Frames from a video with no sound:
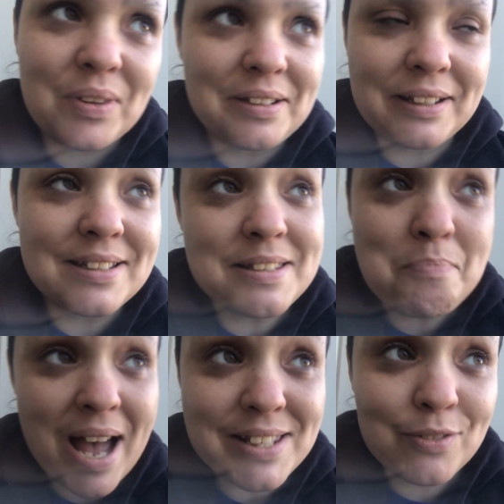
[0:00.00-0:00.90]
because in
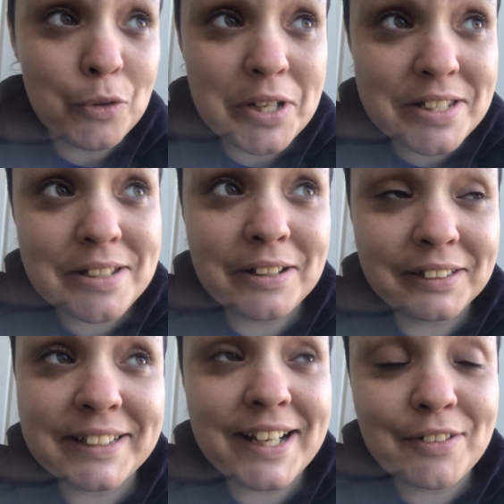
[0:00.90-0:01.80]
passive voice
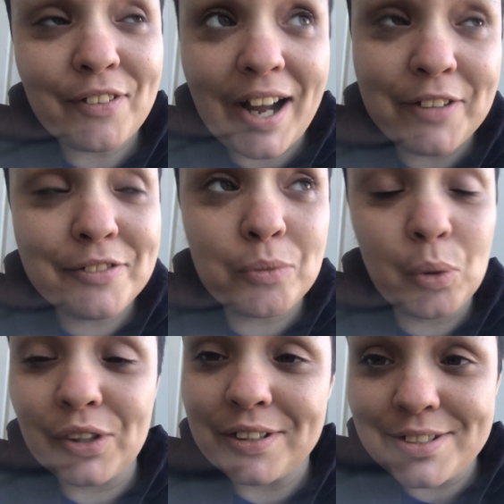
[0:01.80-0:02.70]
it'll take five
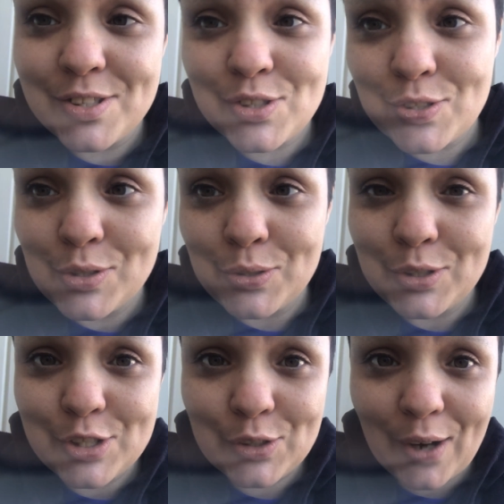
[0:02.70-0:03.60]
words to
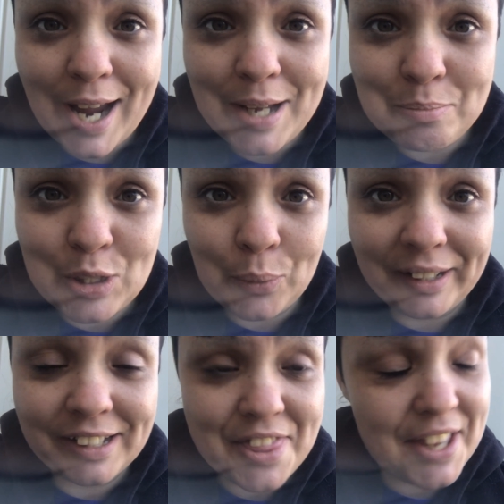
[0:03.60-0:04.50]
describe
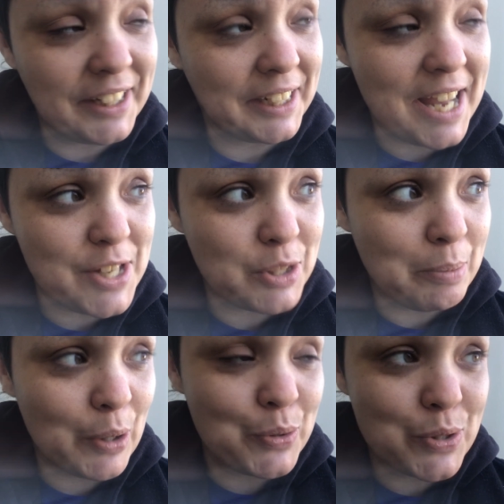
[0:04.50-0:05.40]
doing a thing as
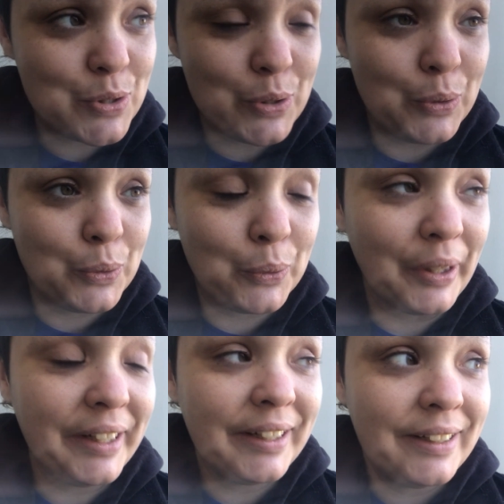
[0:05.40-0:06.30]
opposed to
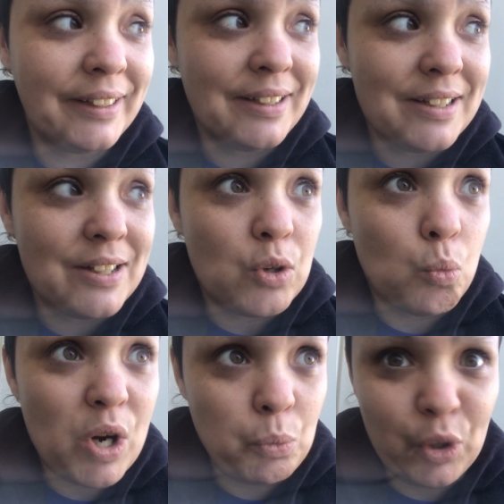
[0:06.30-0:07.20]

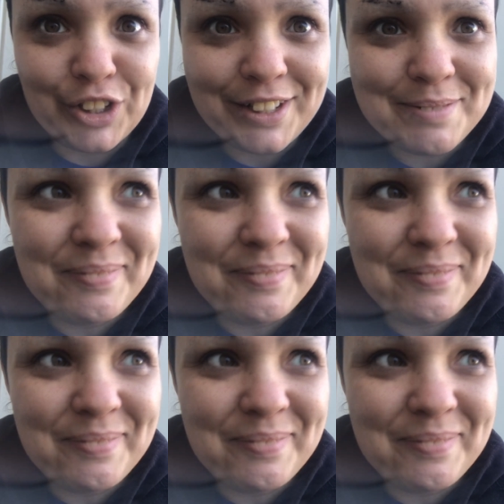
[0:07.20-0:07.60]
one word